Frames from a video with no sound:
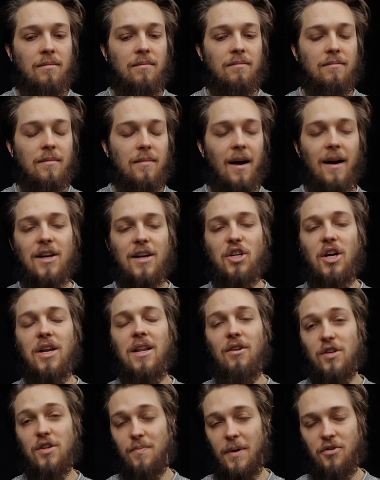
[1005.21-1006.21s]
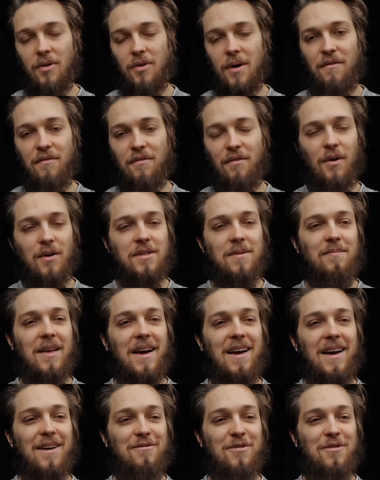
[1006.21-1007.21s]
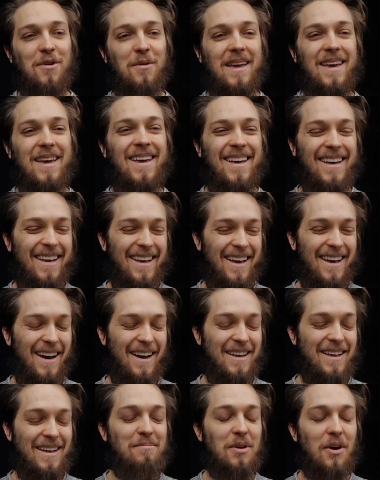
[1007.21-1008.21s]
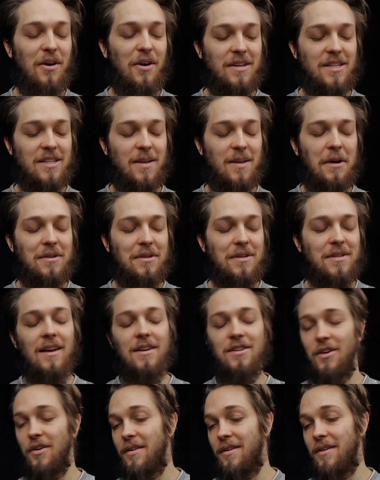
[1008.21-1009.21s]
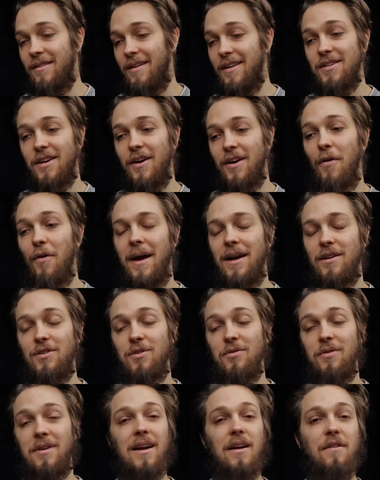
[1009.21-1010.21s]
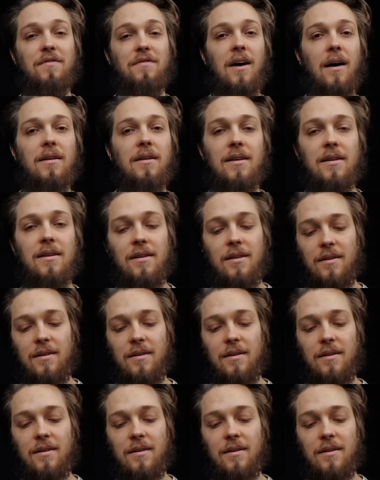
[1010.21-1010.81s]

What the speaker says: actually lost my train of thought. I have to be honest about this. So let's go back to kind of the ideal